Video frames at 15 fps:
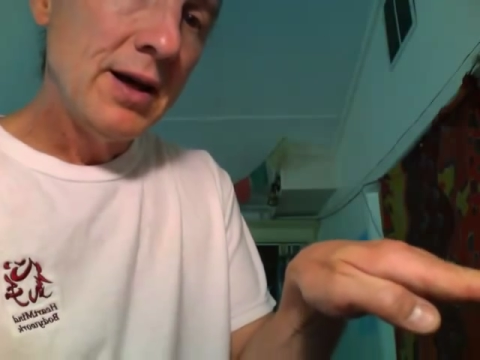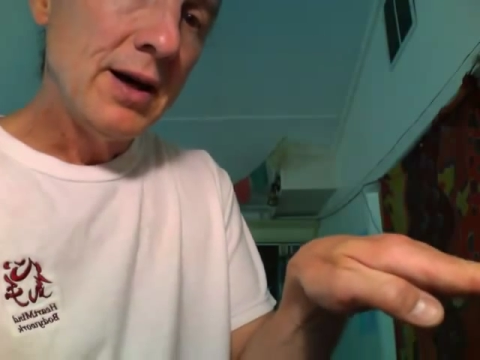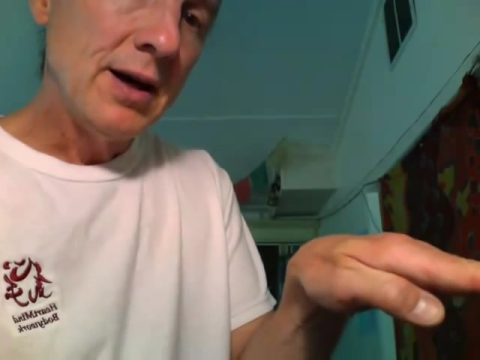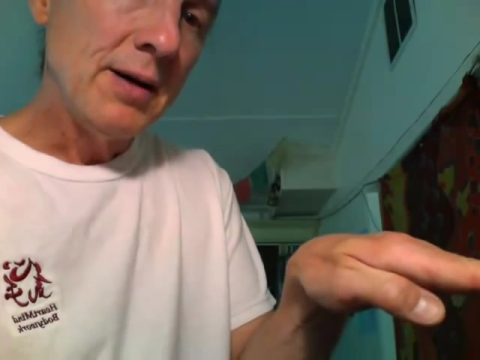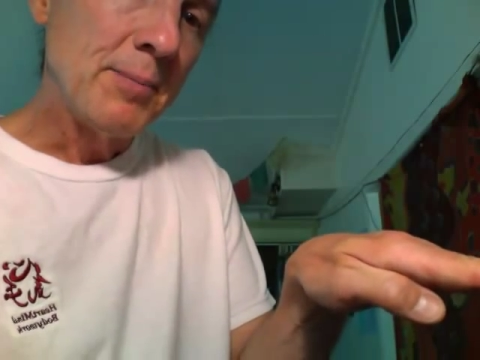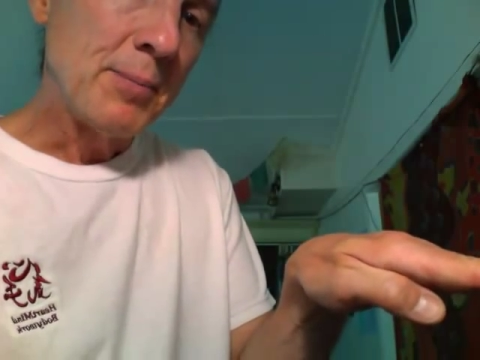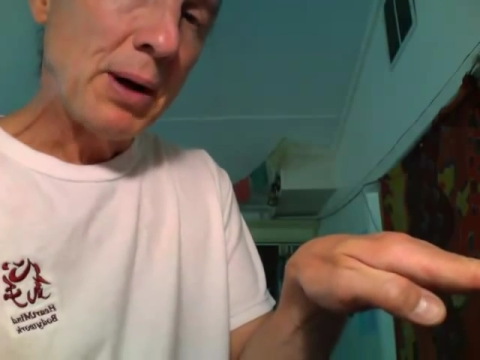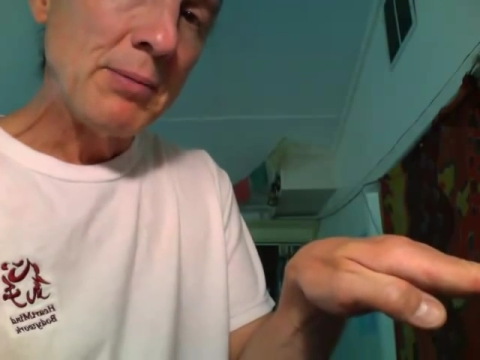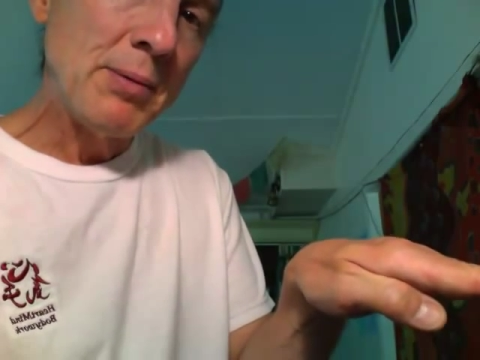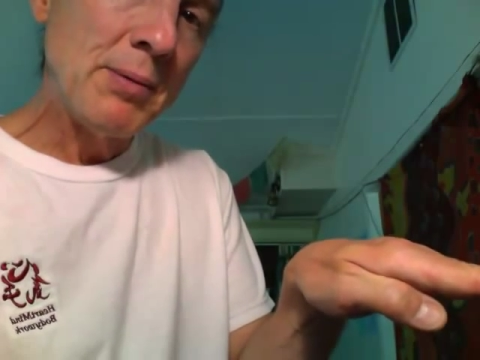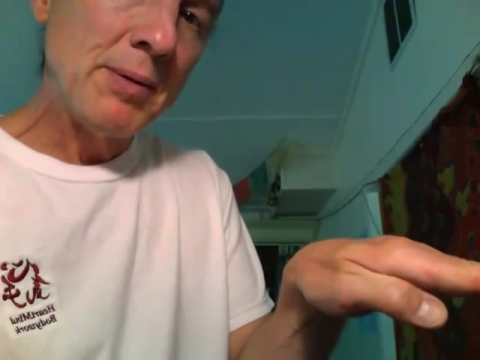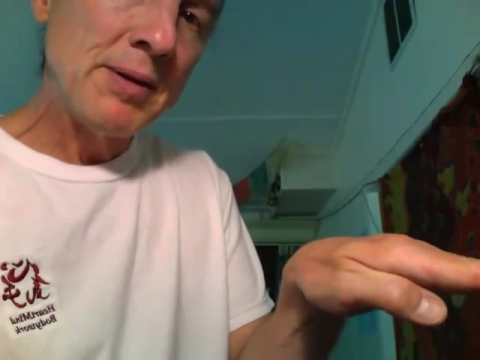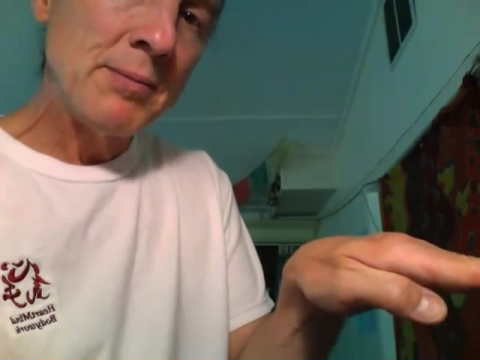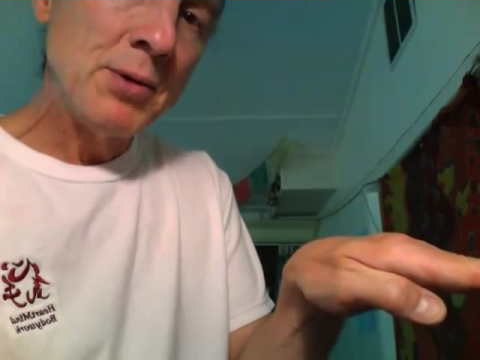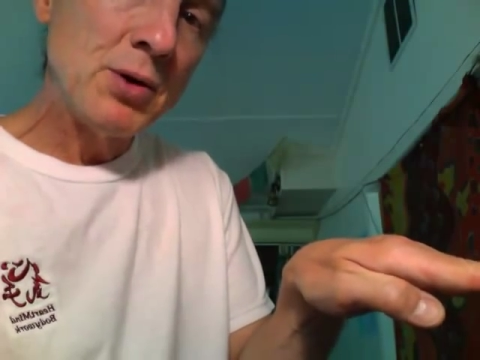uh,
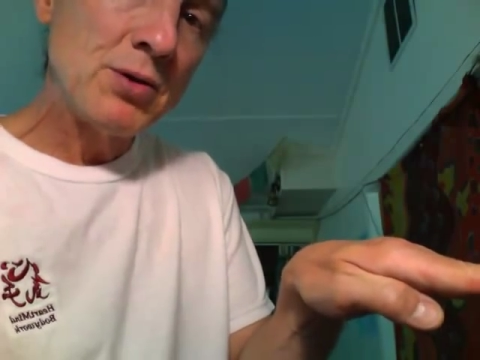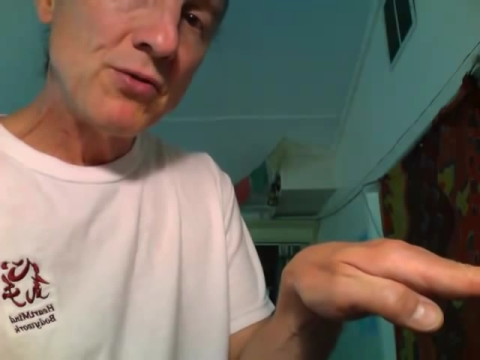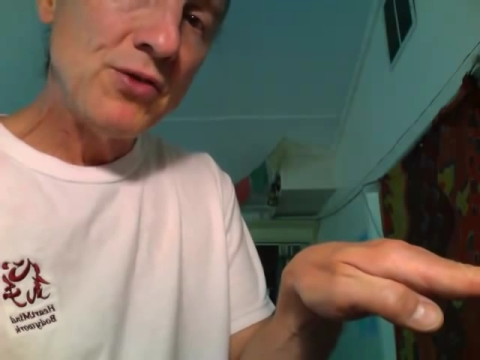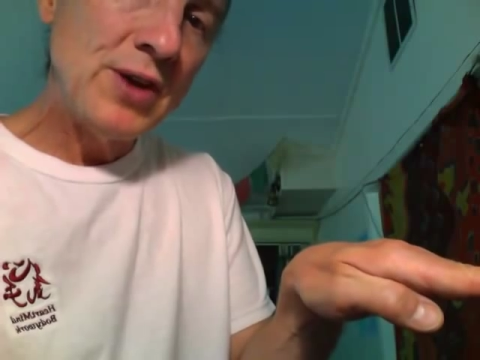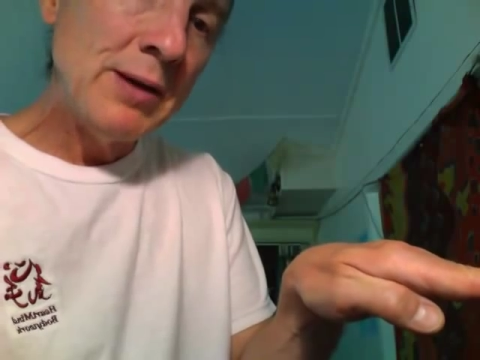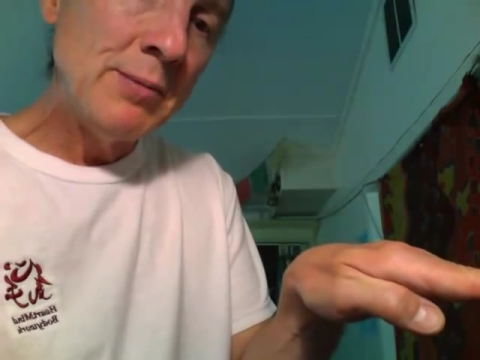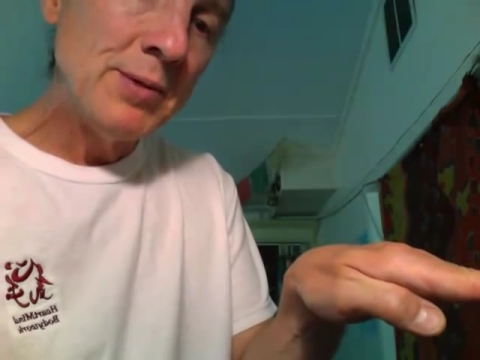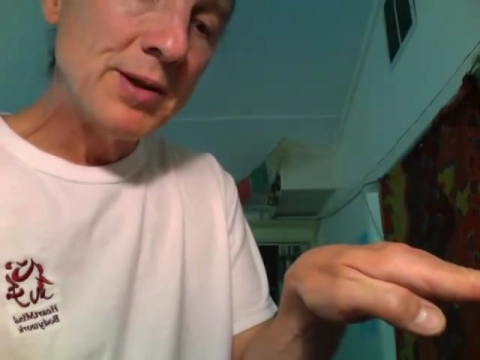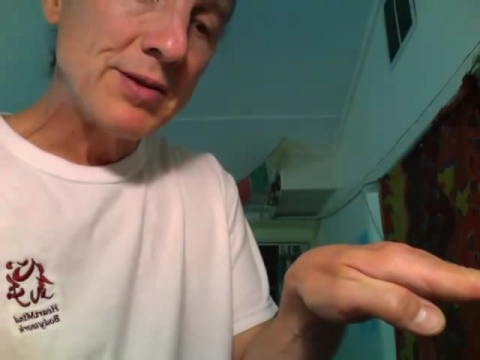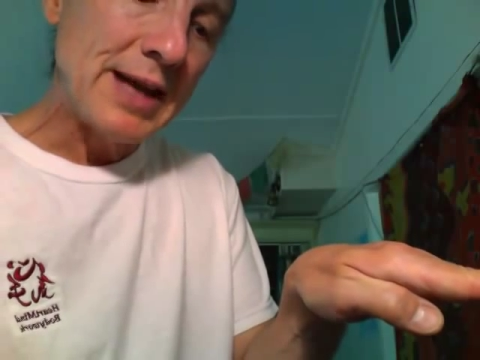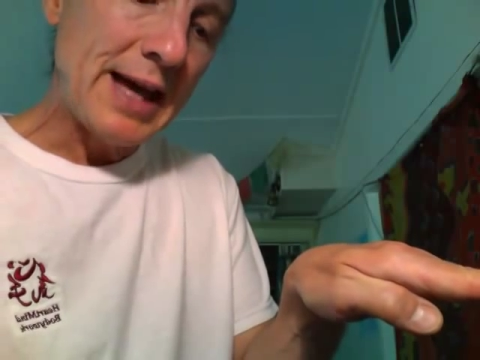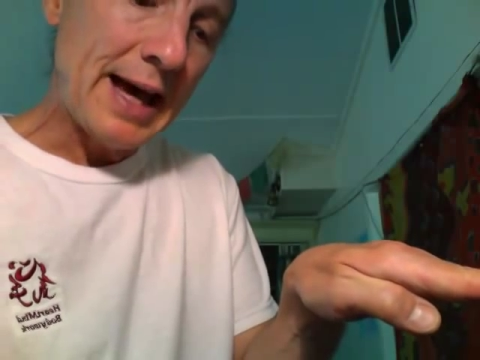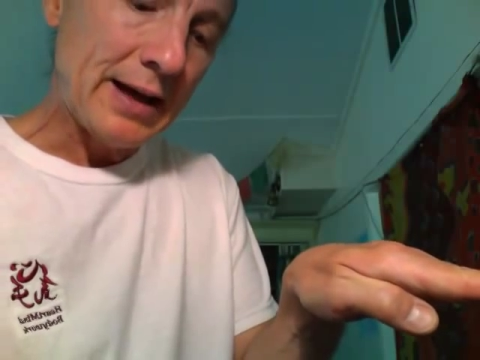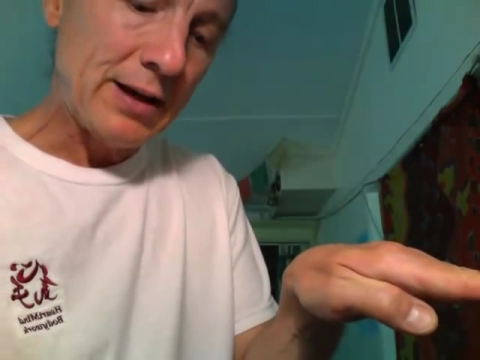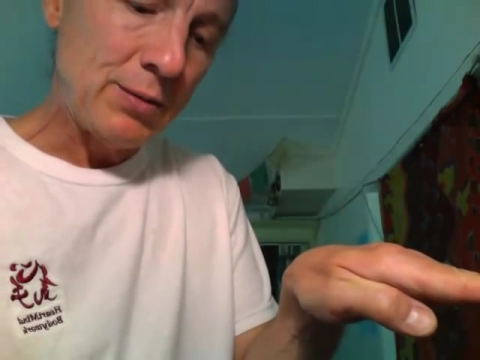probably the most famous
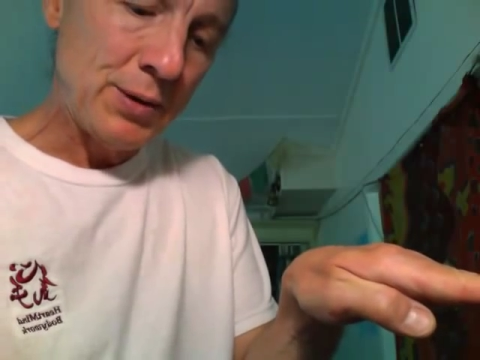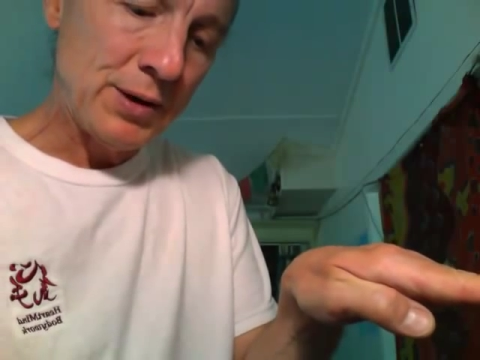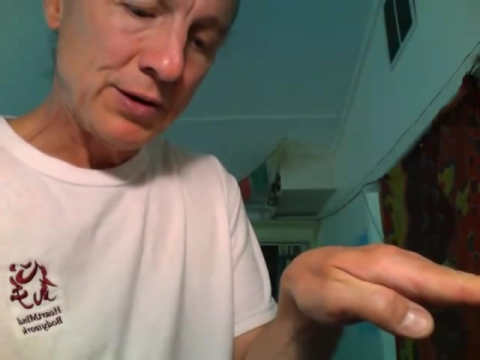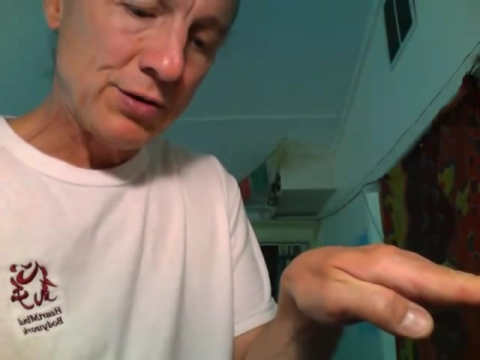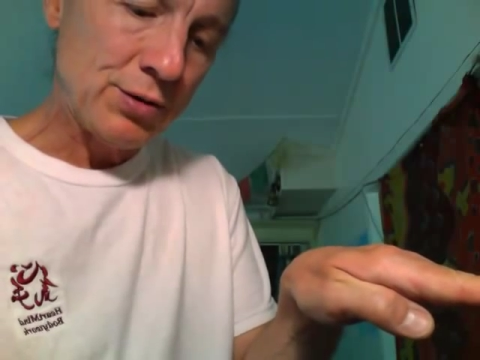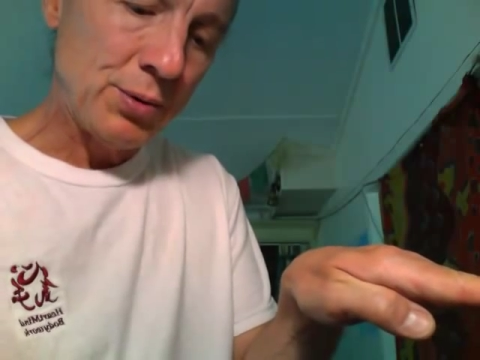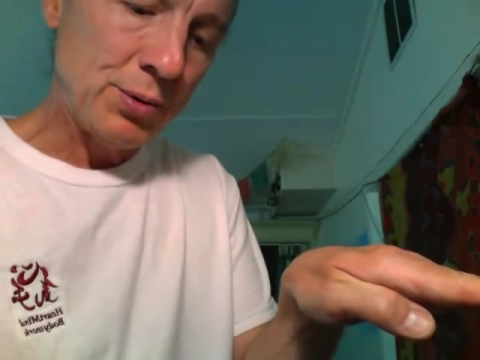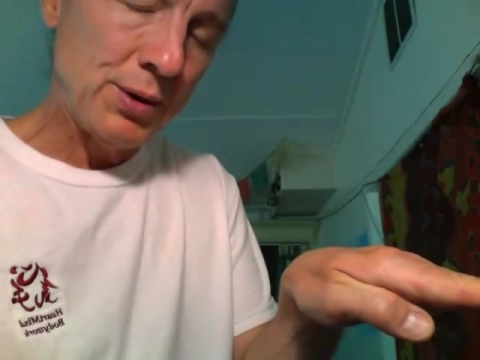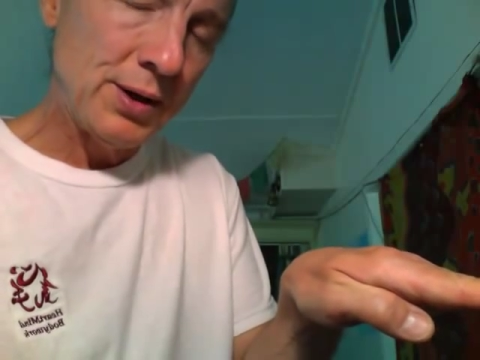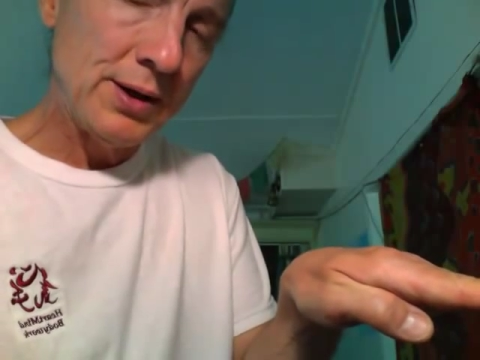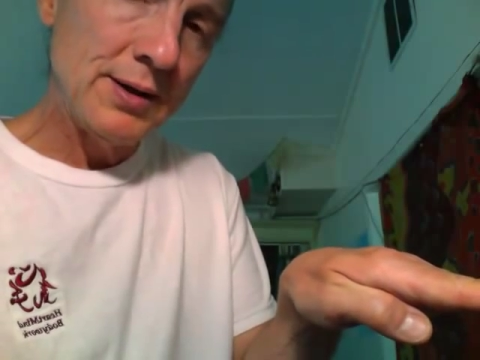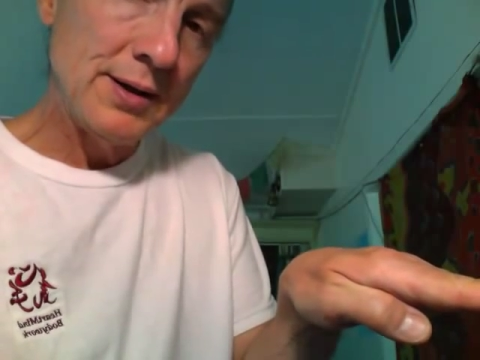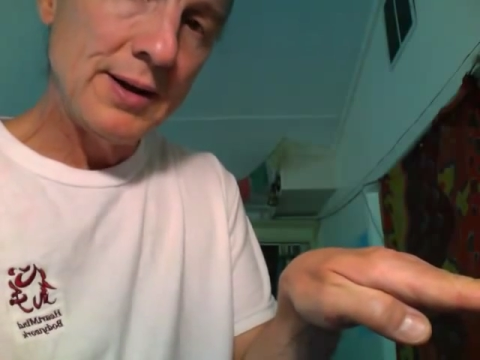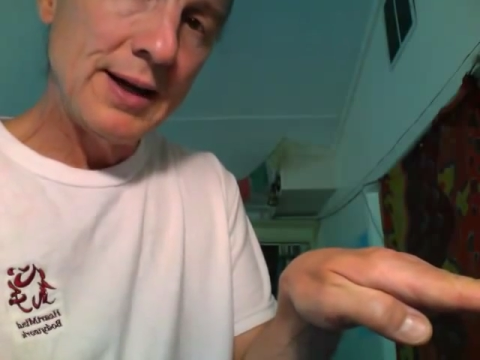acupuncture point,